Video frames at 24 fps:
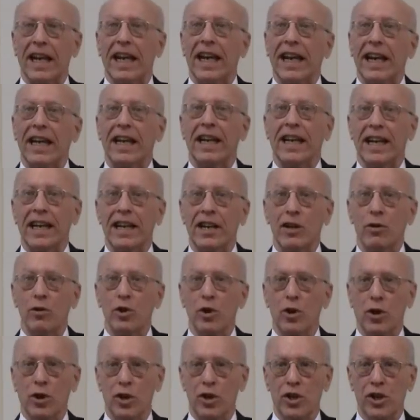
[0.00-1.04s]
in, in, New
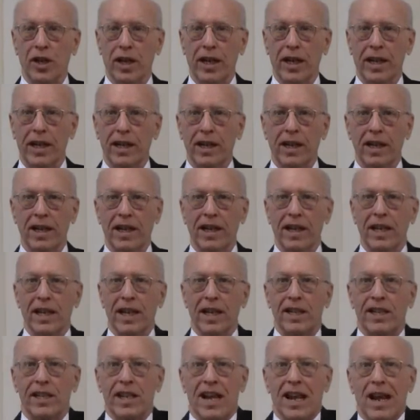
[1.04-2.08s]
York City. It,
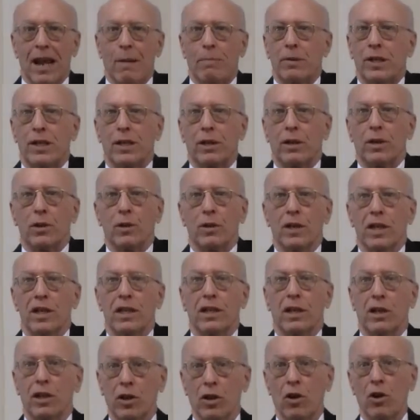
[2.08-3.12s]
it's absolutely
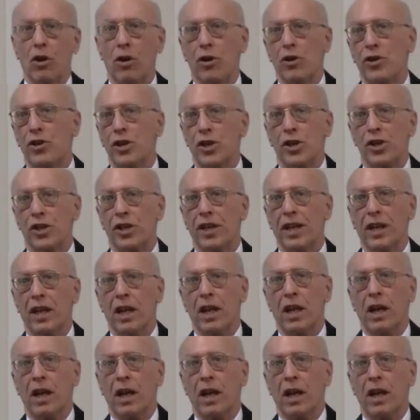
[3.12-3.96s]
the largest